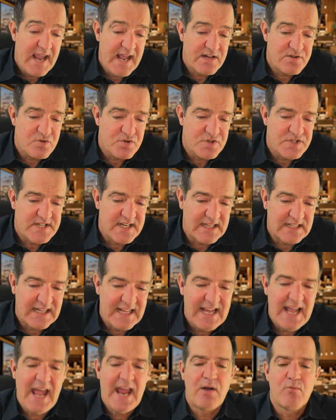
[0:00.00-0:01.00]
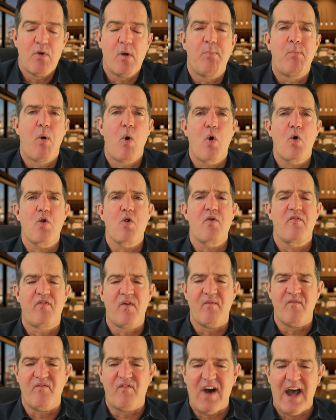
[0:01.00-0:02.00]
Interestingly, a reporter
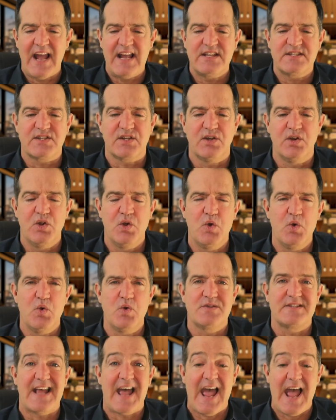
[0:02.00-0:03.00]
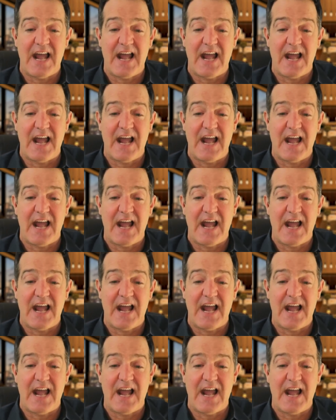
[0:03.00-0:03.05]
from Vice News